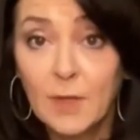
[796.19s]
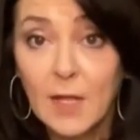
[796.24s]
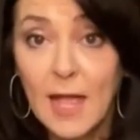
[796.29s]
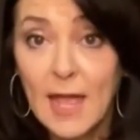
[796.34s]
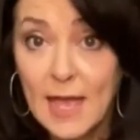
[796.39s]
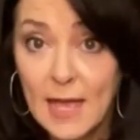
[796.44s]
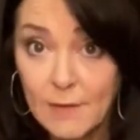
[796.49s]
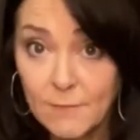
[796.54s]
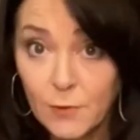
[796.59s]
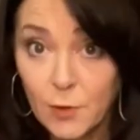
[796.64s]

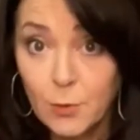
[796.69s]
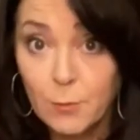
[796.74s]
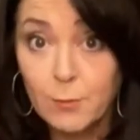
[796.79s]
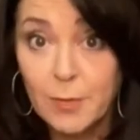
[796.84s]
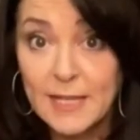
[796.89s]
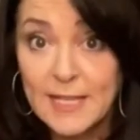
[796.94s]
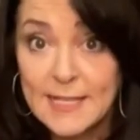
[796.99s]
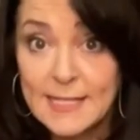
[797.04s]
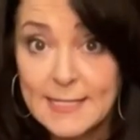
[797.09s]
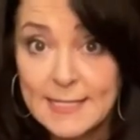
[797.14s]
have your
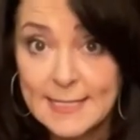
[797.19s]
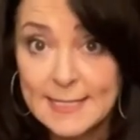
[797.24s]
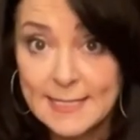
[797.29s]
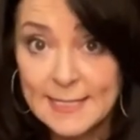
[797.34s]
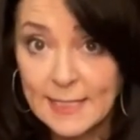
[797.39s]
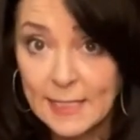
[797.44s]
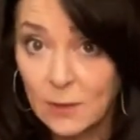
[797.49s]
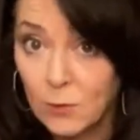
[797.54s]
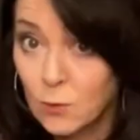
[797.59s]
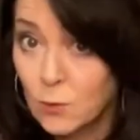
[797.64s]
piece
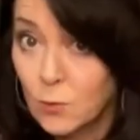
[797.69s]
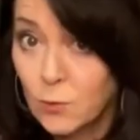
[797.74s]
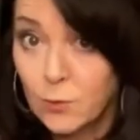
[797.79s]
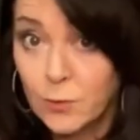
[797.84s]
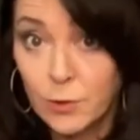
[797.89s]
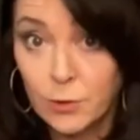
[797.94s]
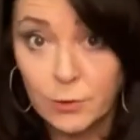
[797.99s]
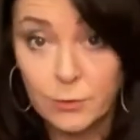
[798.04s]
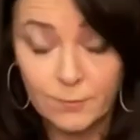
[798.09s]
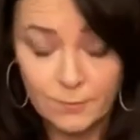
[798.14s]

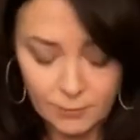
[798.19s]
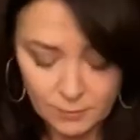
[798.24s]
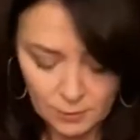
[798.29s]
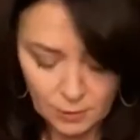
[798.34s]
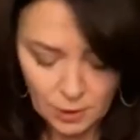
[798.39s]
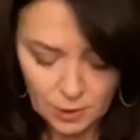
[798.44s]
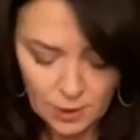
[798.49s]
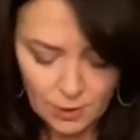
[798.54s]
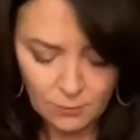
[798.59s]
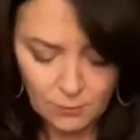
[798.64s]
sealed or,
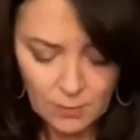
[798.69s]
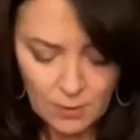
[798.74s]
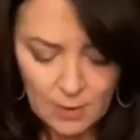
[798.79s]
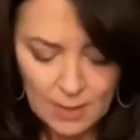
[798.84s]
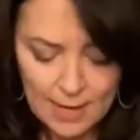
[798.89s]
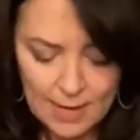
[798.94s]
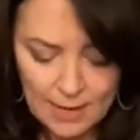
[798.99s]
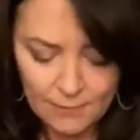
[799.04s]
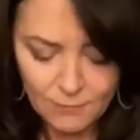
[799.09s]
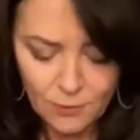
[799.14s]
you know,
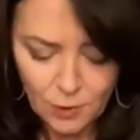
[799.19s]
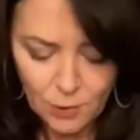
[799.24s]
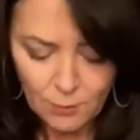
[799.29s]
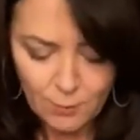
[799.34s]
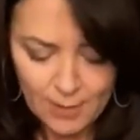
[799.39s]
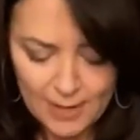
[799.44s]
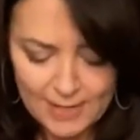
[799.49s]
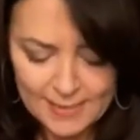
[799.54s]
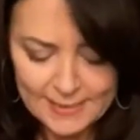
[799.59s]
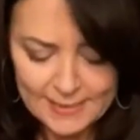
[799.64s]
after you
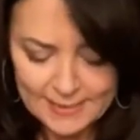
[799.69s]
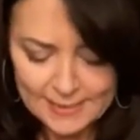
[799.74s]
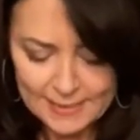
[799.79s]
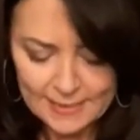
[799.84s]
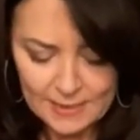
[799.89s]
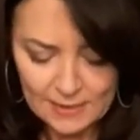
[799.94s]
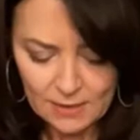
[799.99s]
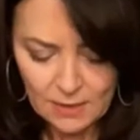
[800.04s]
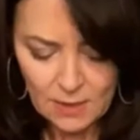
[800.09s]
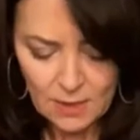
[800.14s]
paint it,
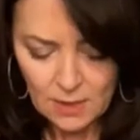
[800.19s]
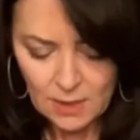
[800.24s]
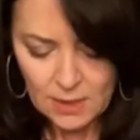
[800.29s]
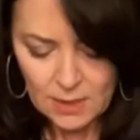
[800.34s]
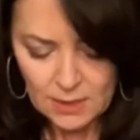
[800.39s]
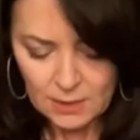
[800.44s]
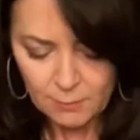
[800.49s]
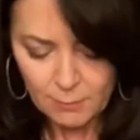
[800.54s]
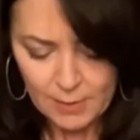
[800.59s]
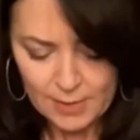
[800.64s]
it,
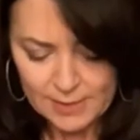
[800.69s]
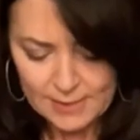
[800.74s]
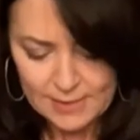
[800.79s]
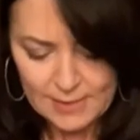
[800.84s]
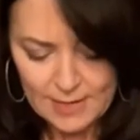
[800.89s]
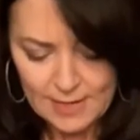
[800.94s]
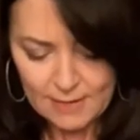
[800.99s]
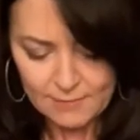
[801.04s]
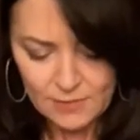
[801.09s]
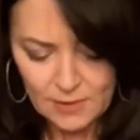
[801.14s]
it's best
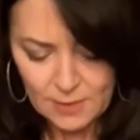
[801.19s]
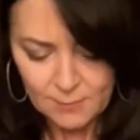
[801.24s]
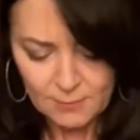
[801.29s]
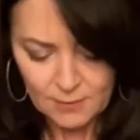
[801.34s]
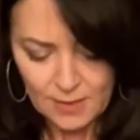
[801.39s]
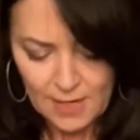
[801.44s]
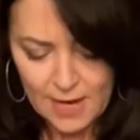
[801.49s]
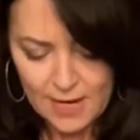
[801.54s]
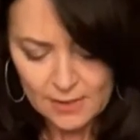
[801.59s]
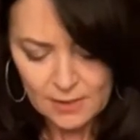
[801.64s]
to have some
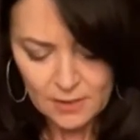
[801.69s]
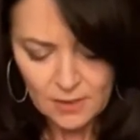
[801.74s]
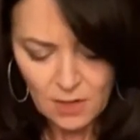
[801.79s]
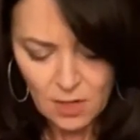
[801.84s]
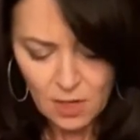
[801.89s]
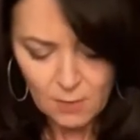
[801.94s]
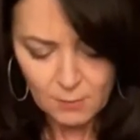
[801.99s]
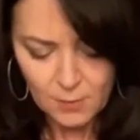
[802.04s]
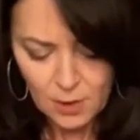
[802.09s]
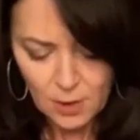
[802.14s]
kind of
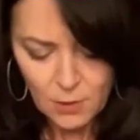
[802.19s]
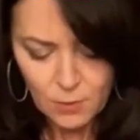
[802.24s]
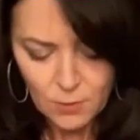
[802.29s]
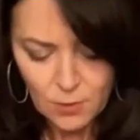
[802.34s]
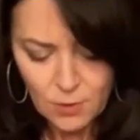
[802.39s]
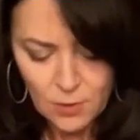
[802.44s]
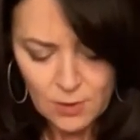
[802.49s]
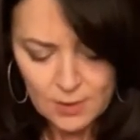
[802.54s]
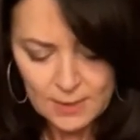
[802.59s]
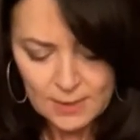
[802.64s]
top coat
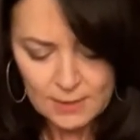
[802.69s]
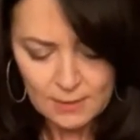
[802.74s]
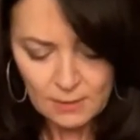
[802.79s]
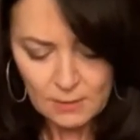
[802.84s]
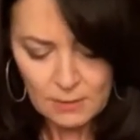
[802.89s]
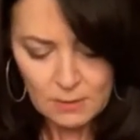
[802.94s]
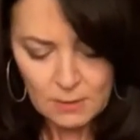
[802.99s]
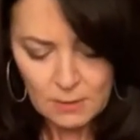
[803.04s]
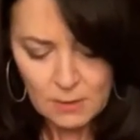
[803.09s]
on it.